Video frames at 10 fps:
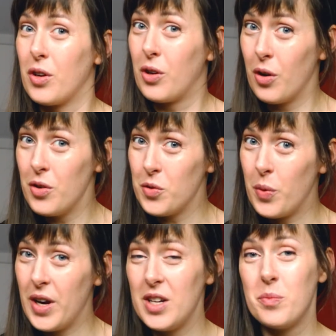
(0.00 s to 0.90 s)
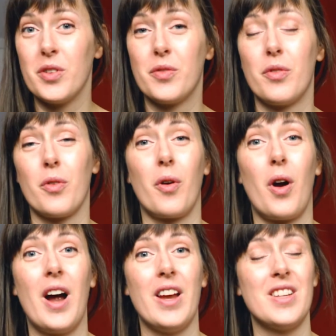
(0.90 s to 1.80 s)
the current weight but for
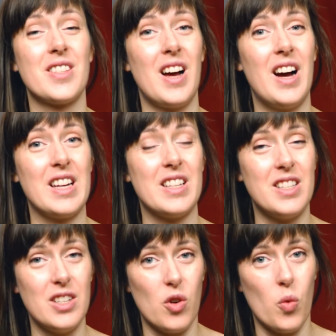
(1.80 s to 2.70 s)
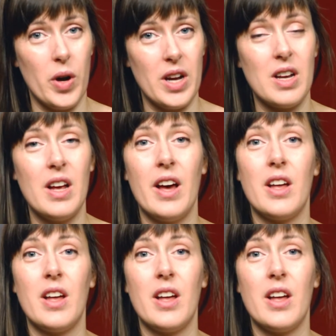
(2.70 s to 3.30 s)
his ideal weight,